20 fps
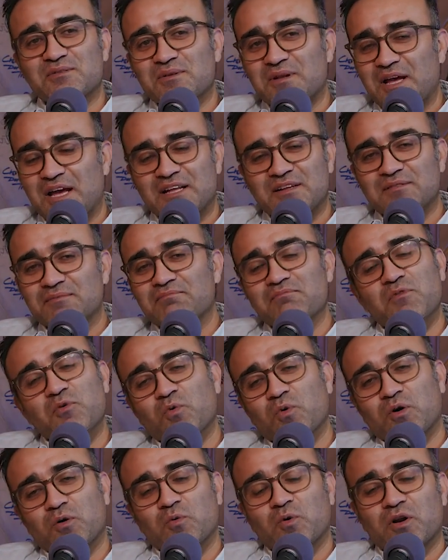And
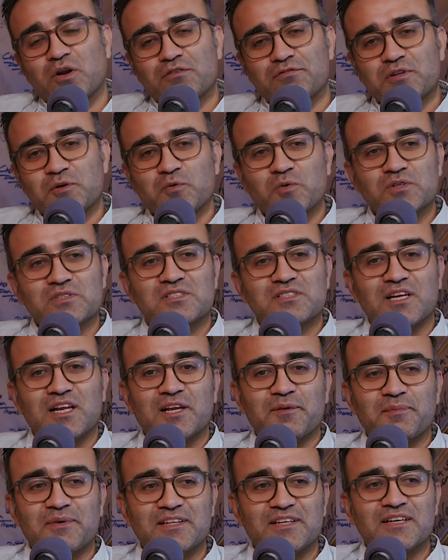one of them was
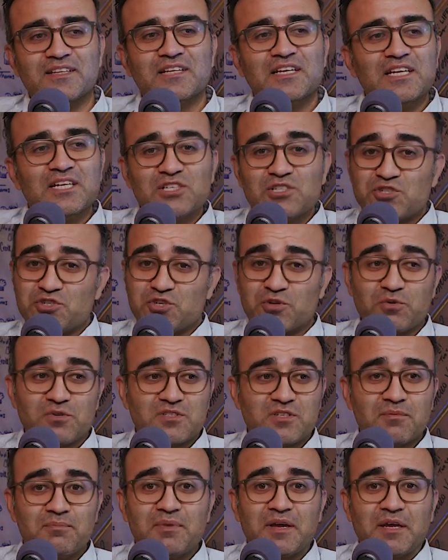telling me that she was
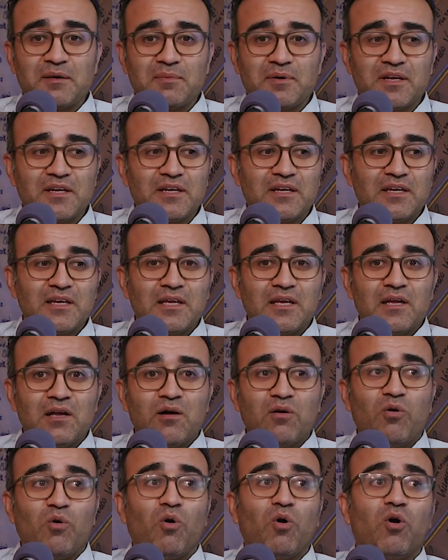a baby,
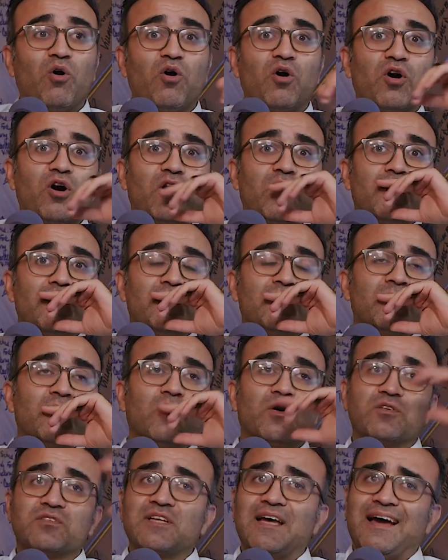or
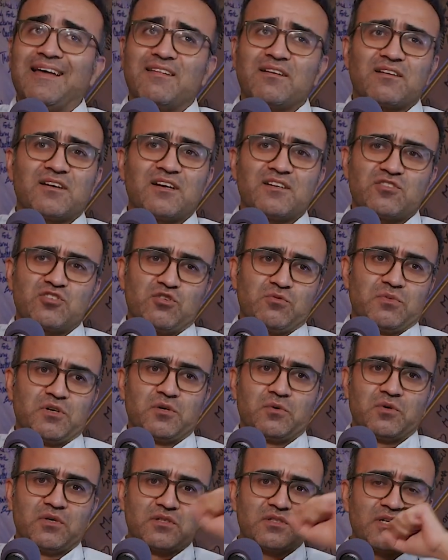the other customer
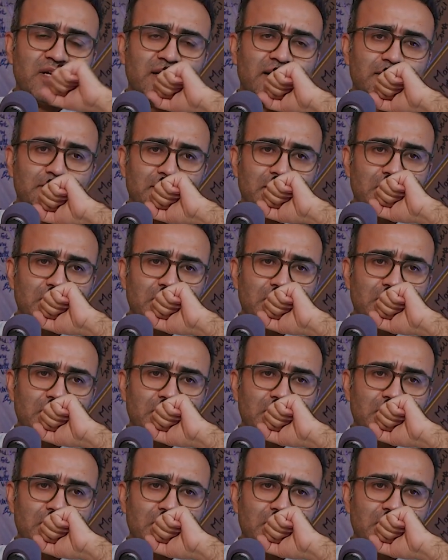were telling,